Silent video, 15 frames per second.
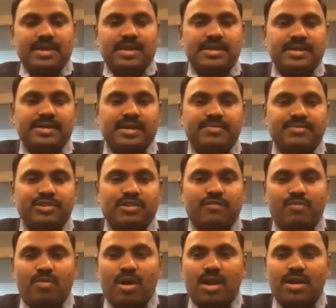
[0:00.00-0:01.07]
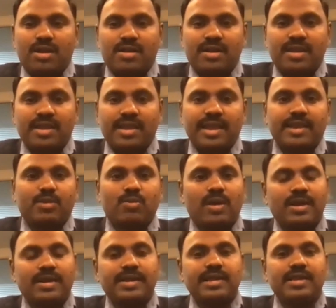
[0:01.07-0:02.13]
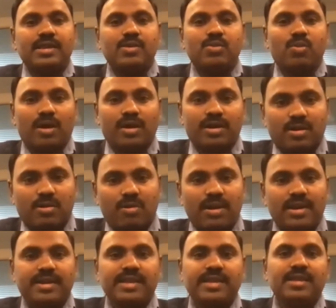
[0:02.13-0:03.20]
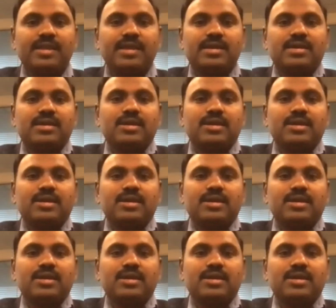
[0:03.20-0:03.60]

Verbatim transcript: in terms of monitoring air quality, water quality,